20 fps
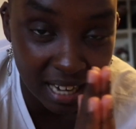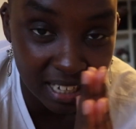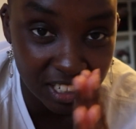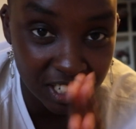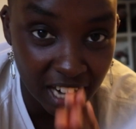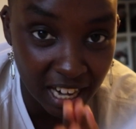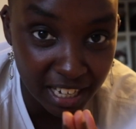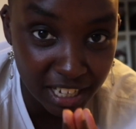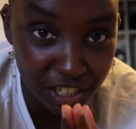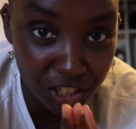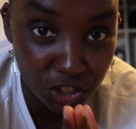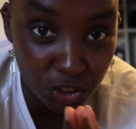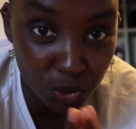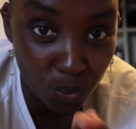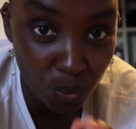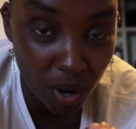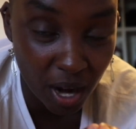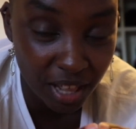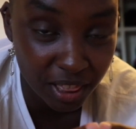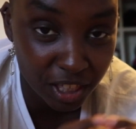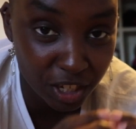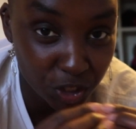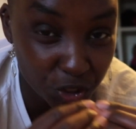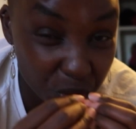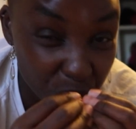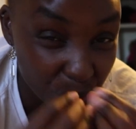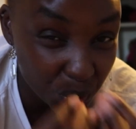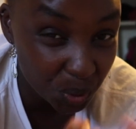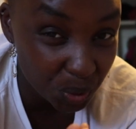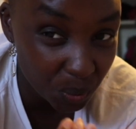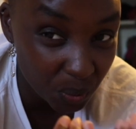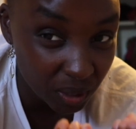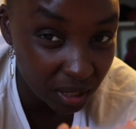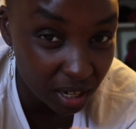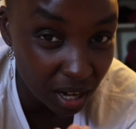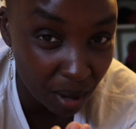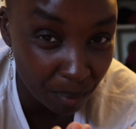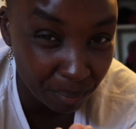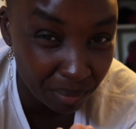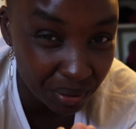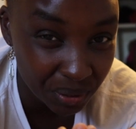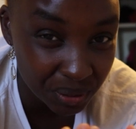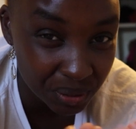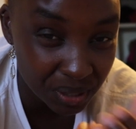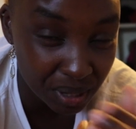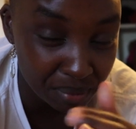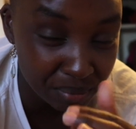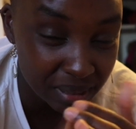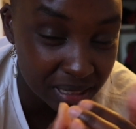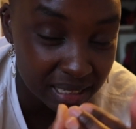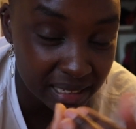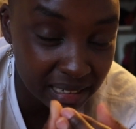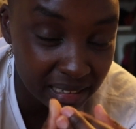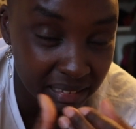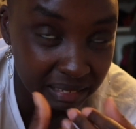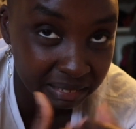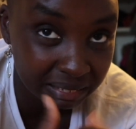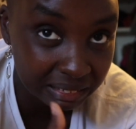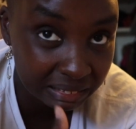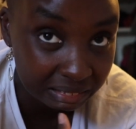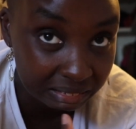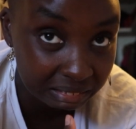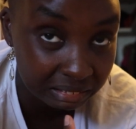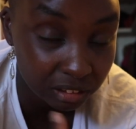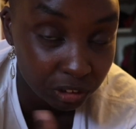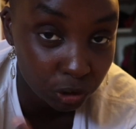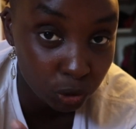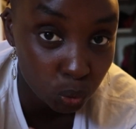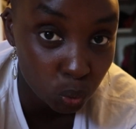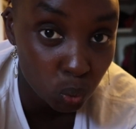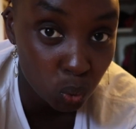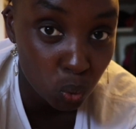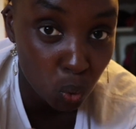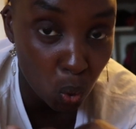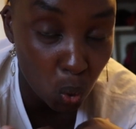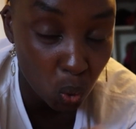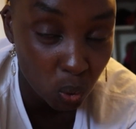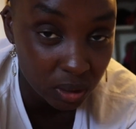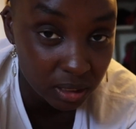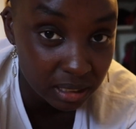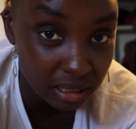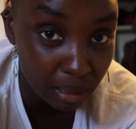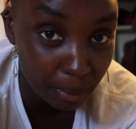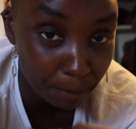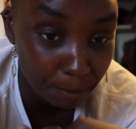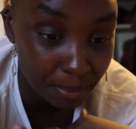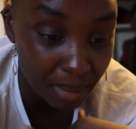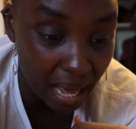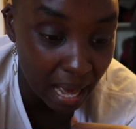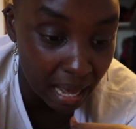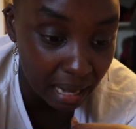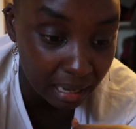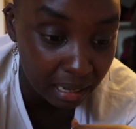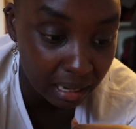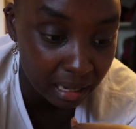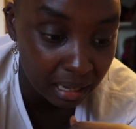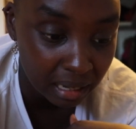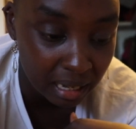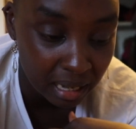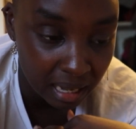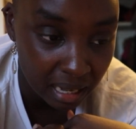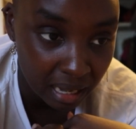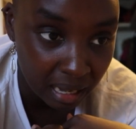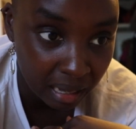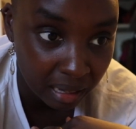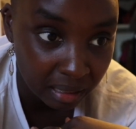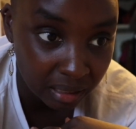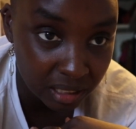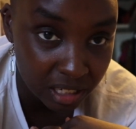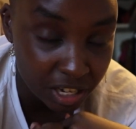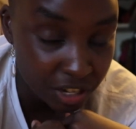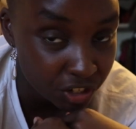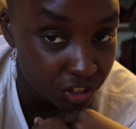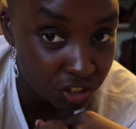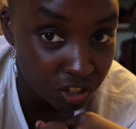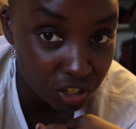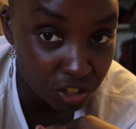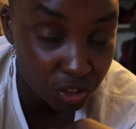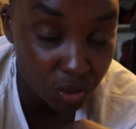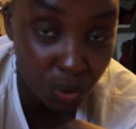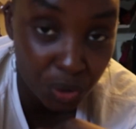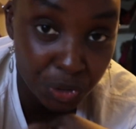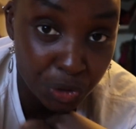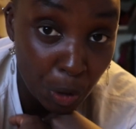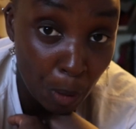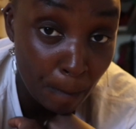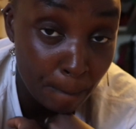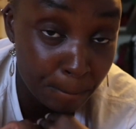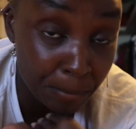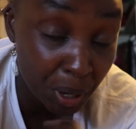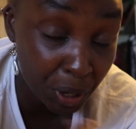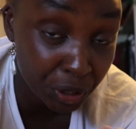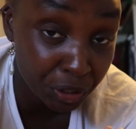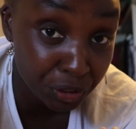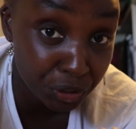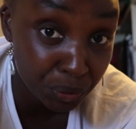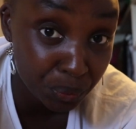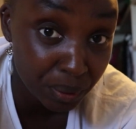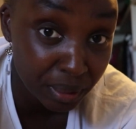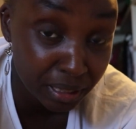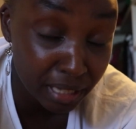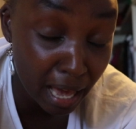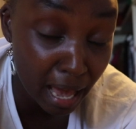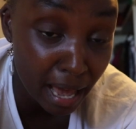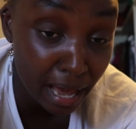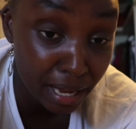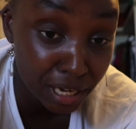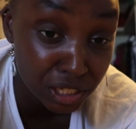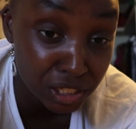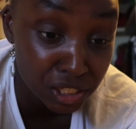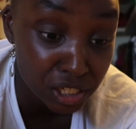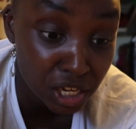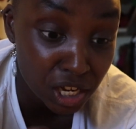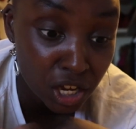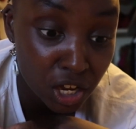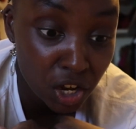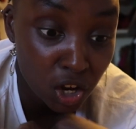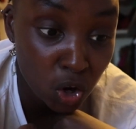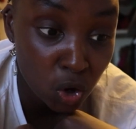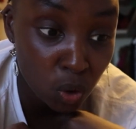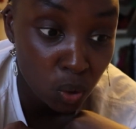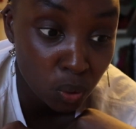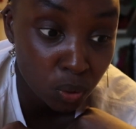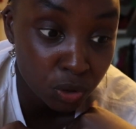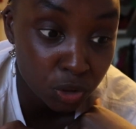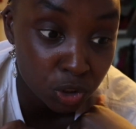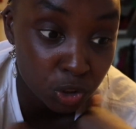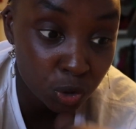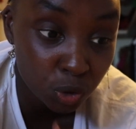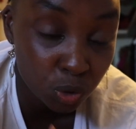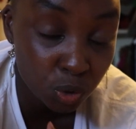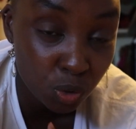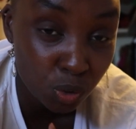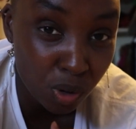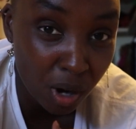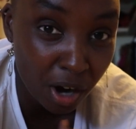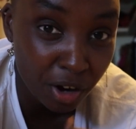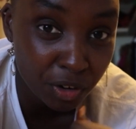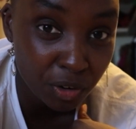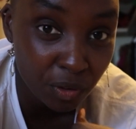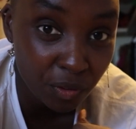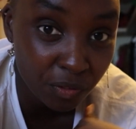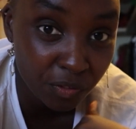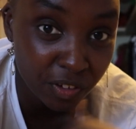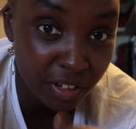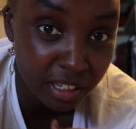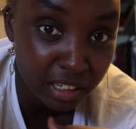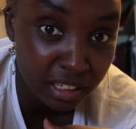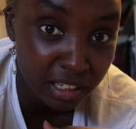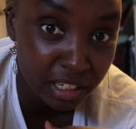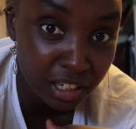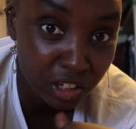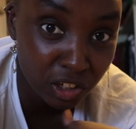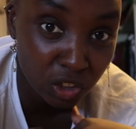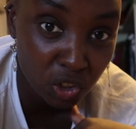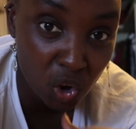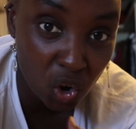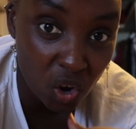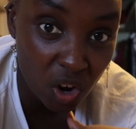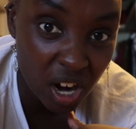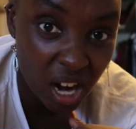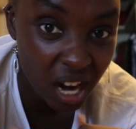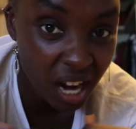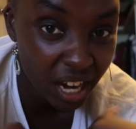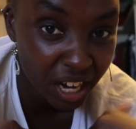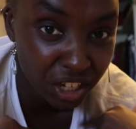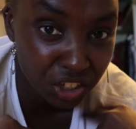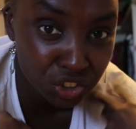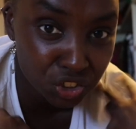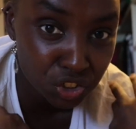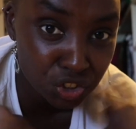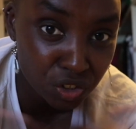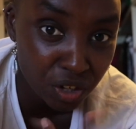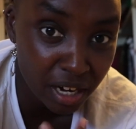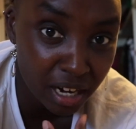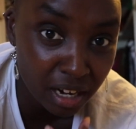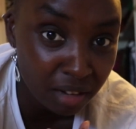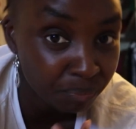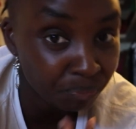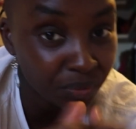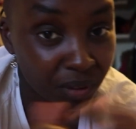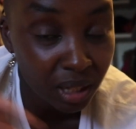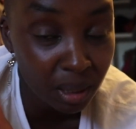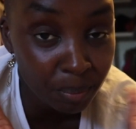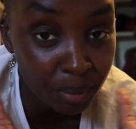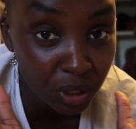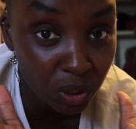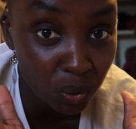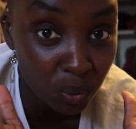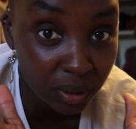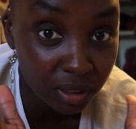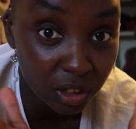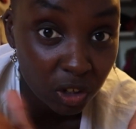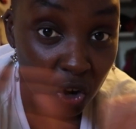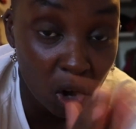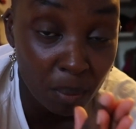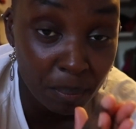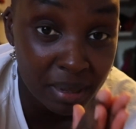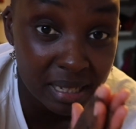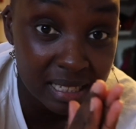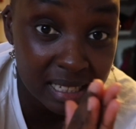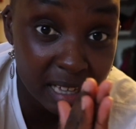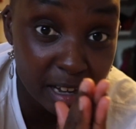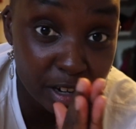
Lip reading: a challenge where the truth will come out. So I'm just like, you holding back? is just going to burn you in the end. Are you feeling Laura and Trey? Let me know in the comment